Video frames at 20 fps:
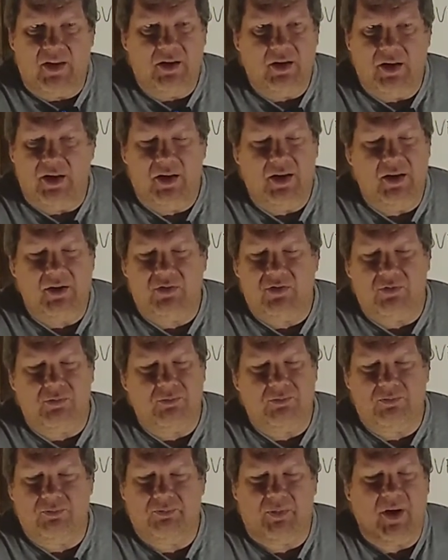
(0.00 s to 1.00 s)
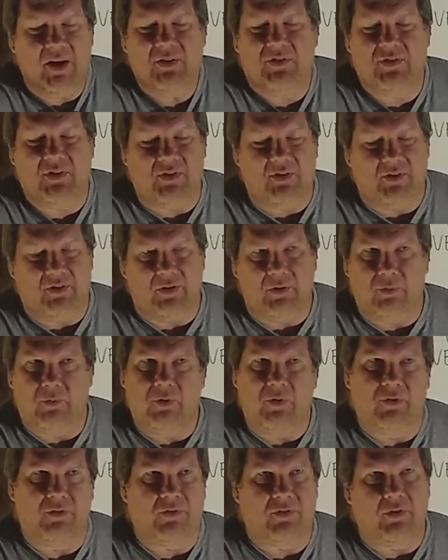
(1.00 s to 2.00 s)
He's basically the
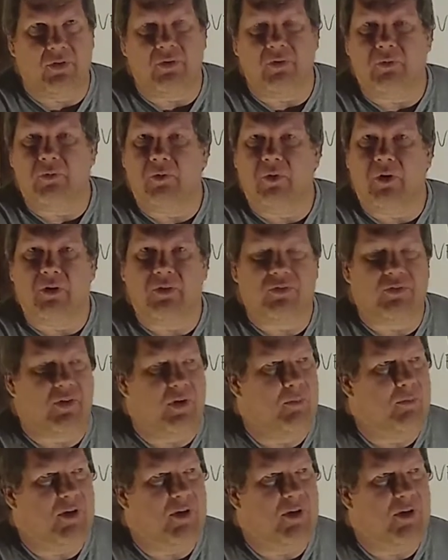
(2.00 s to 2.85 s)
worst of the worst.